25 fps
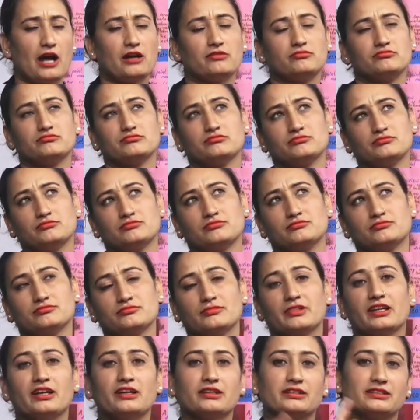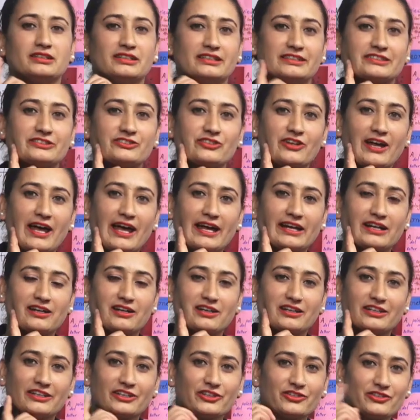In
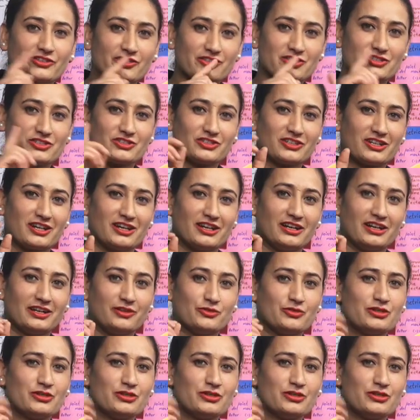triangle, you used to color.